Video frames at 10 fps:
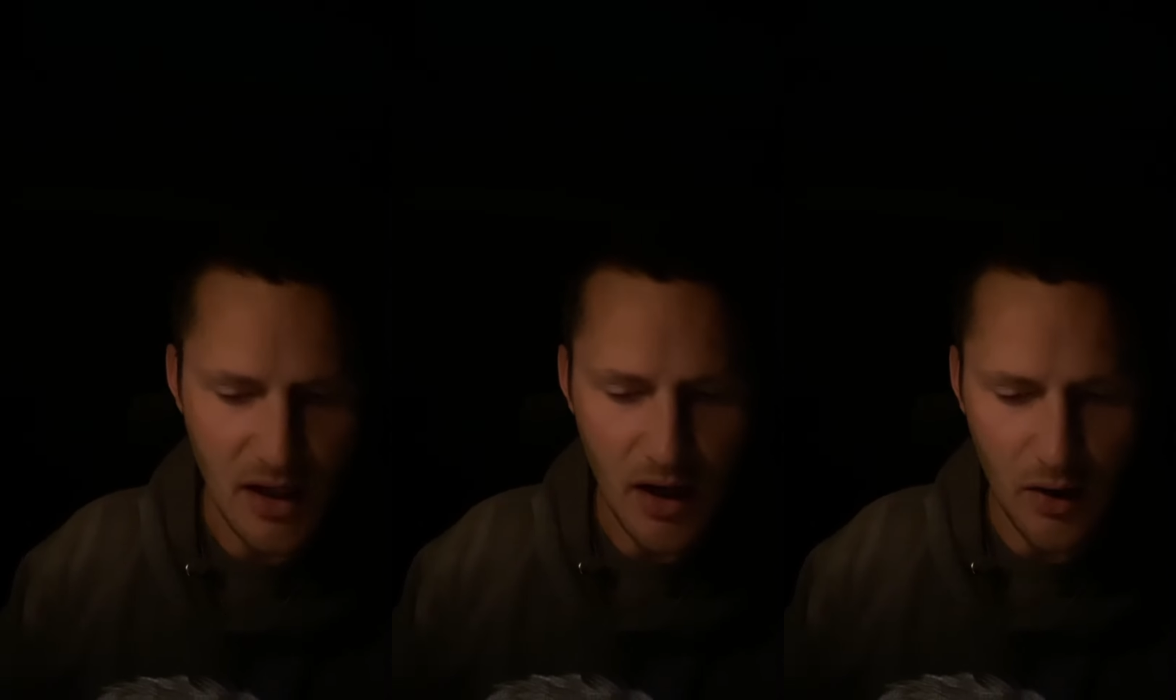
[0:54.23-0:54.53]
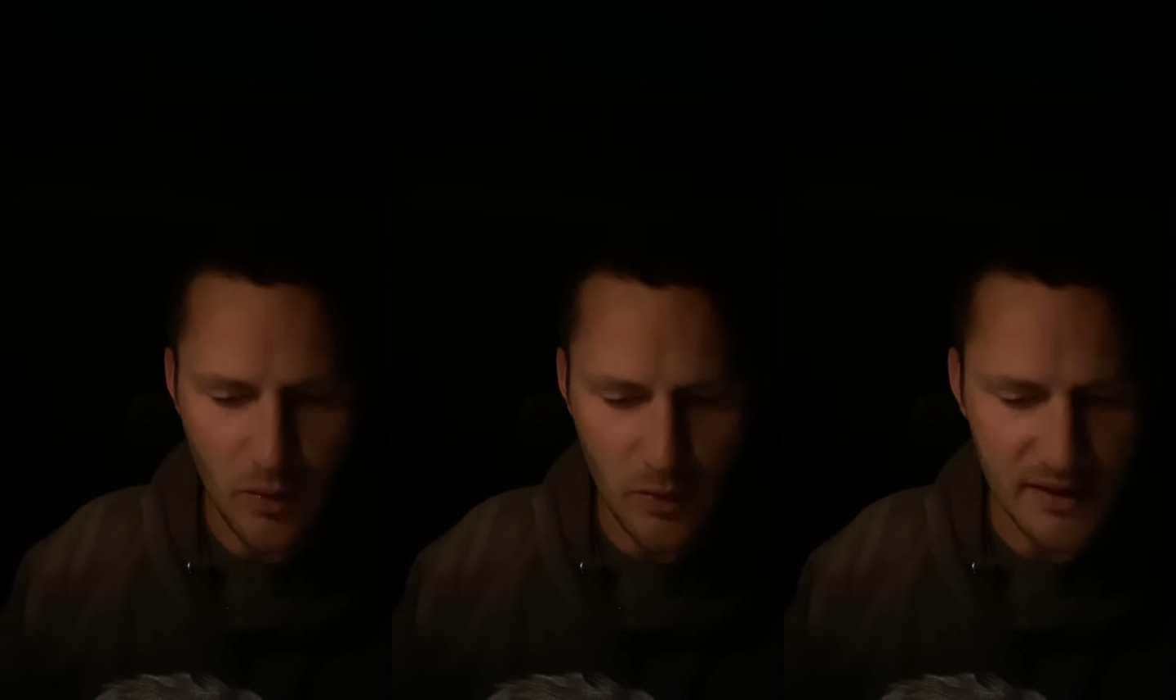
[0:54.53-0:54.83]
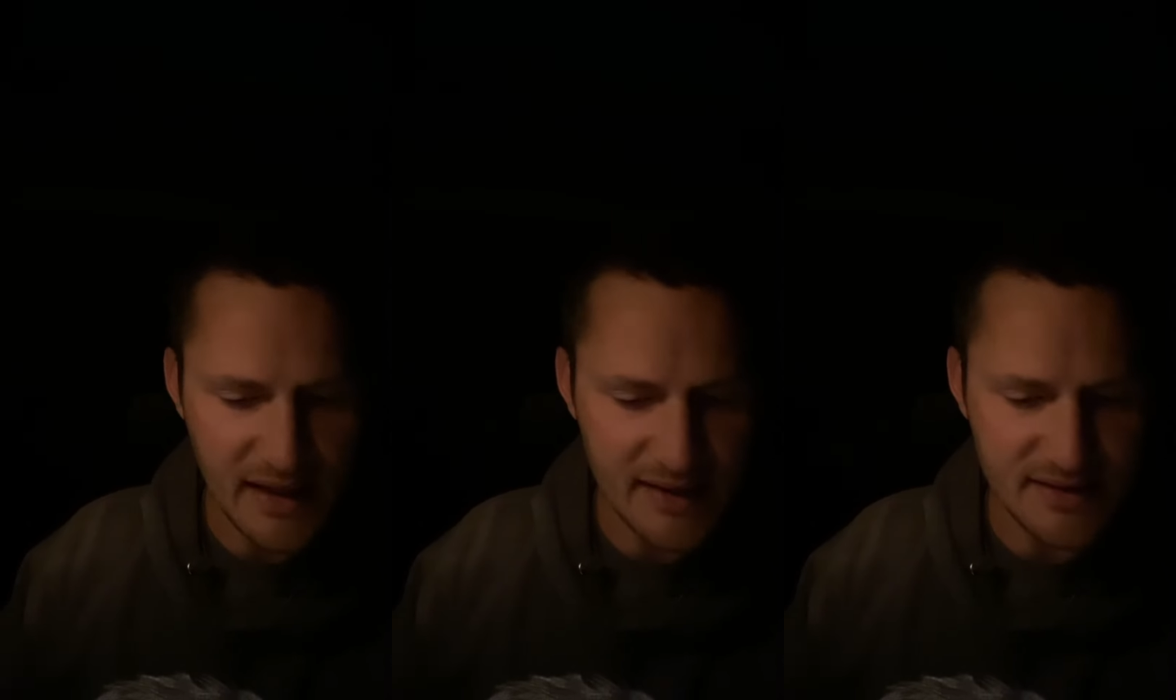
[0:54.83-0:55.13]

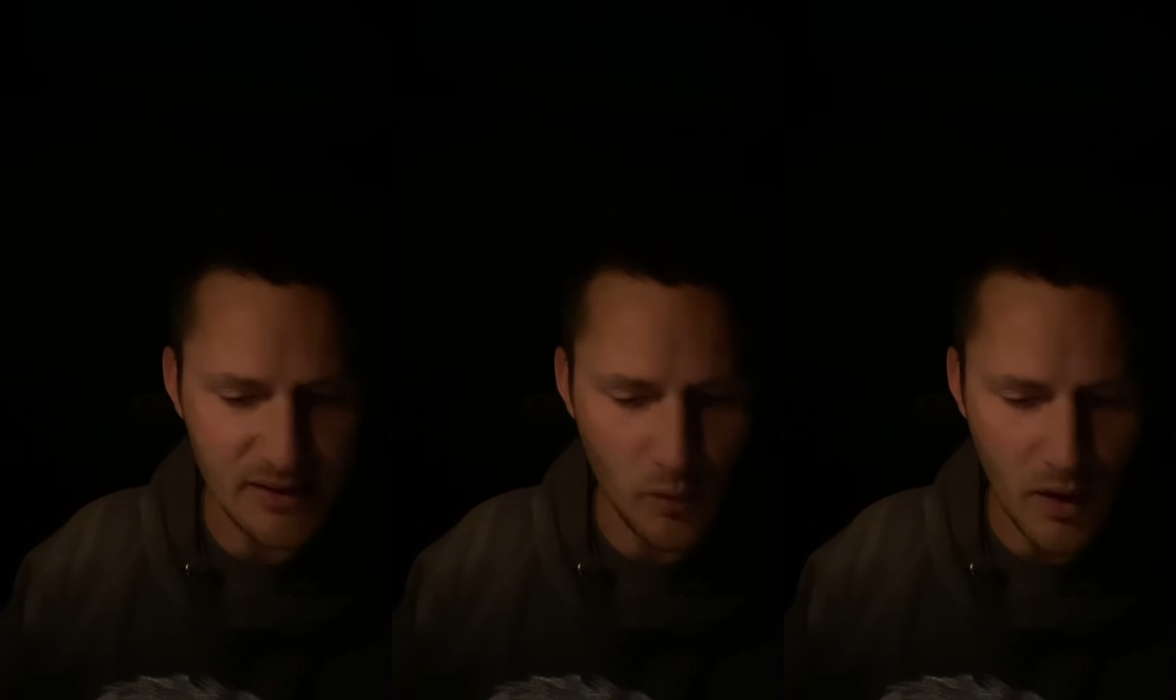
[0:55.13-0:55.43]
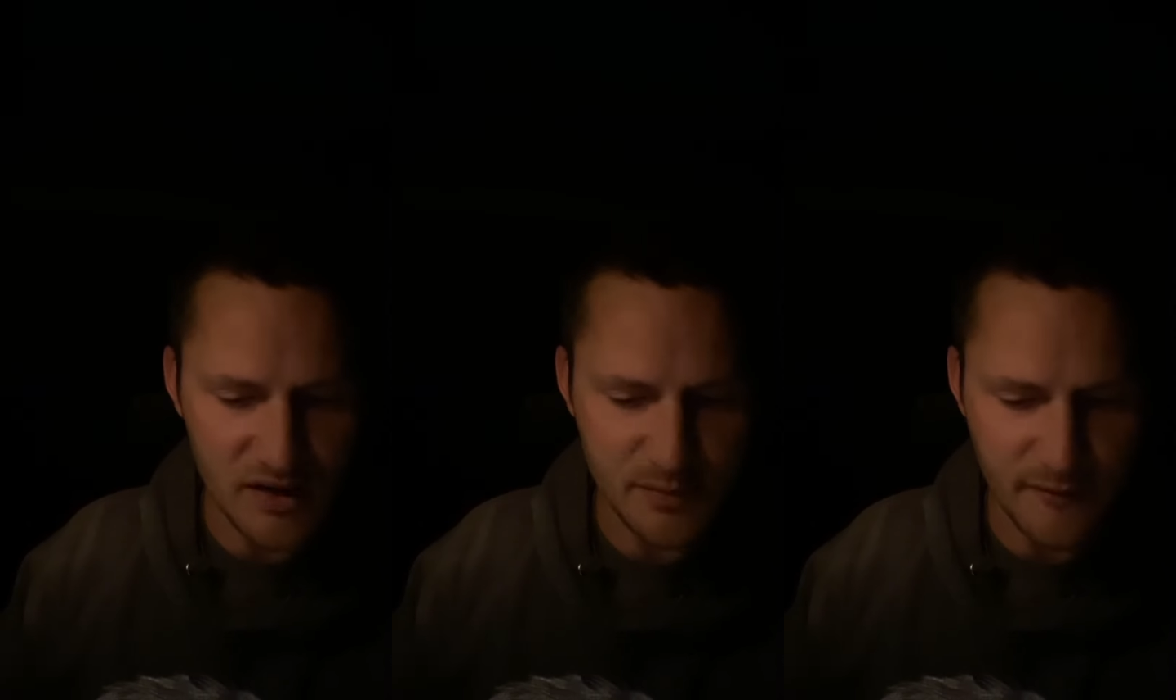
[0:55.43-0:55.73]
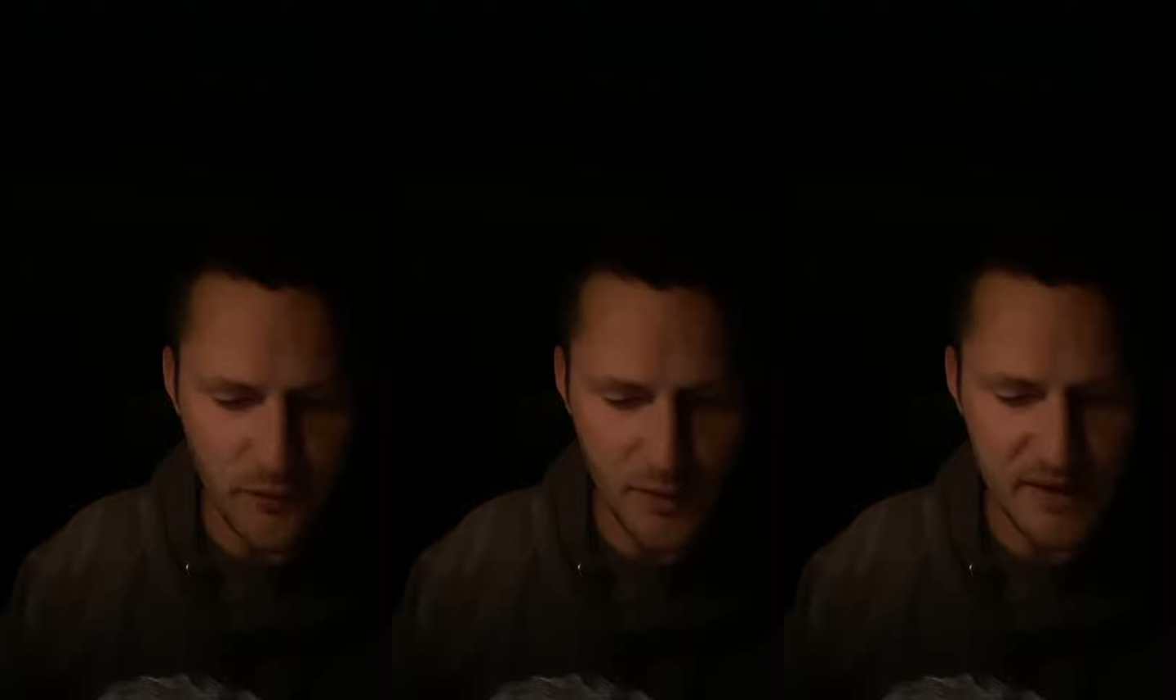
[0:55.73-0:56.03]
according as he walked
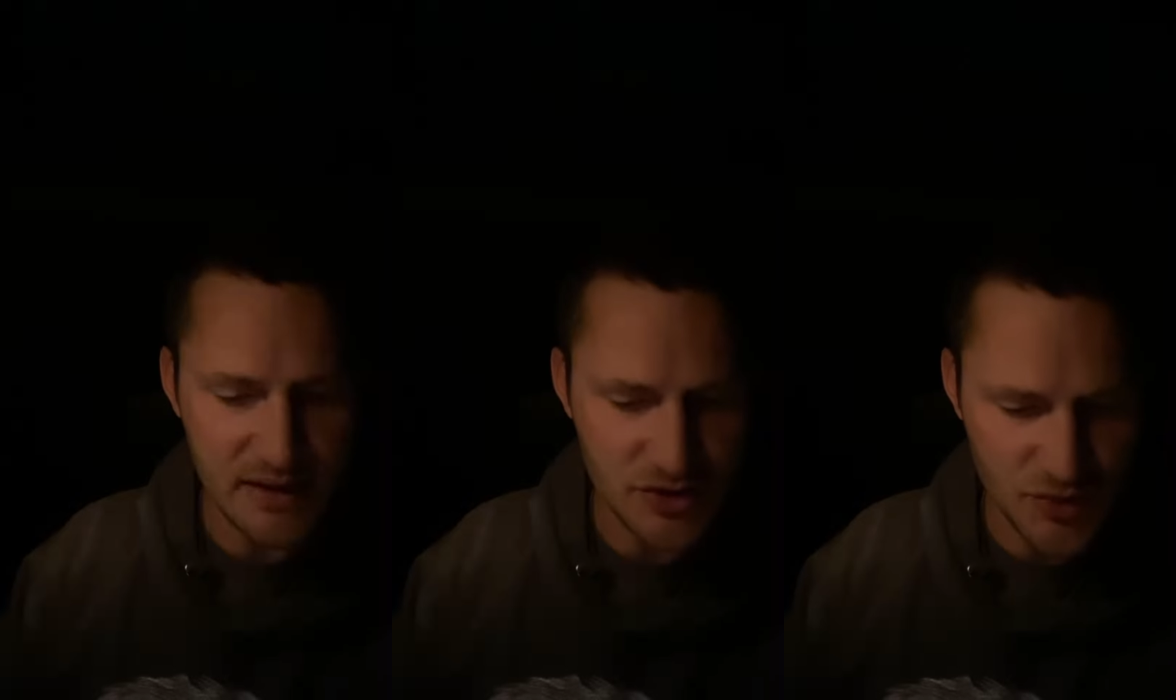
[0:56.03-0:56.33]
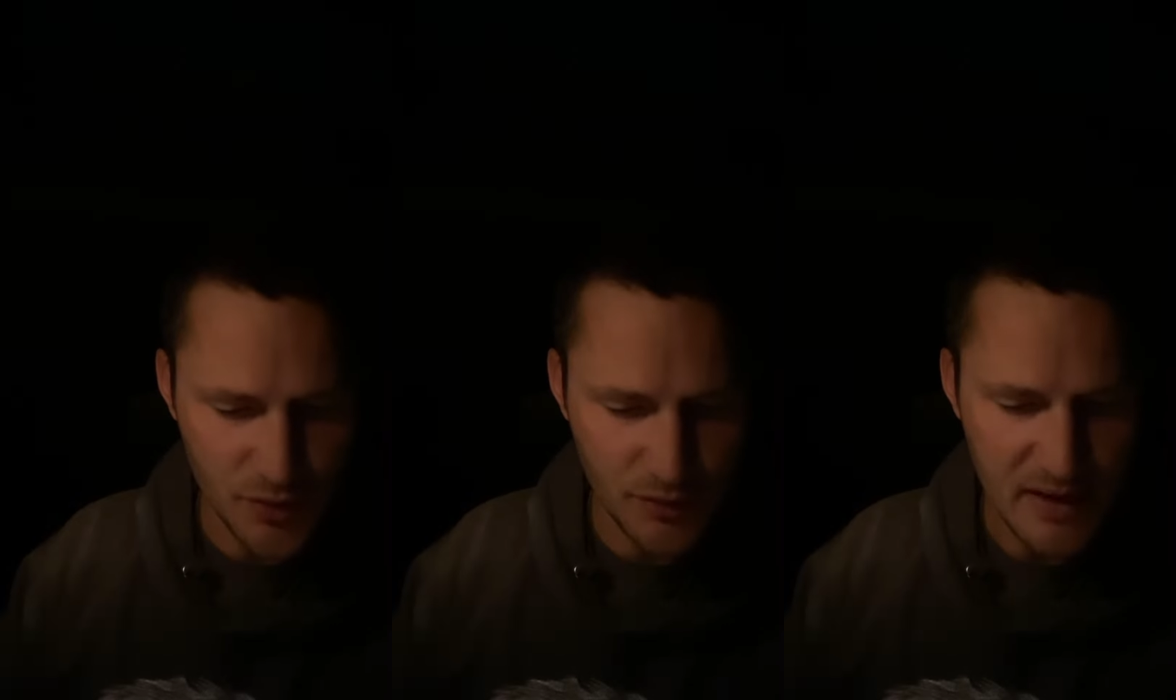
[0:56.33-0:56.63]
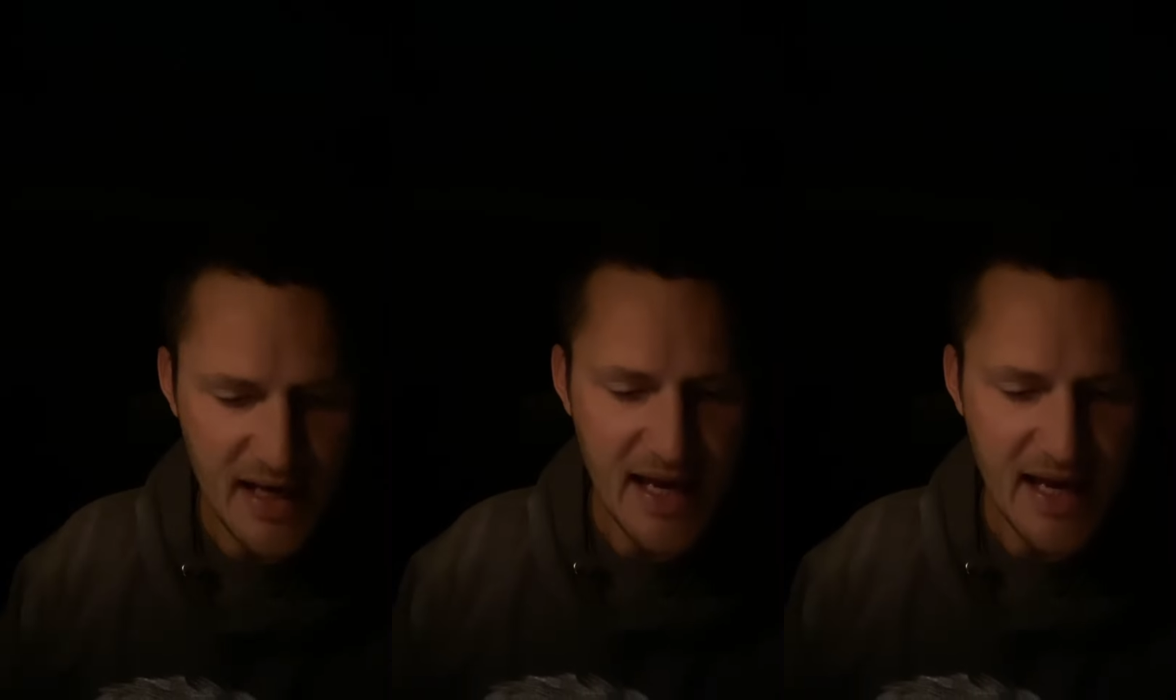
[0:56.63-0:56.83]
before thee in truth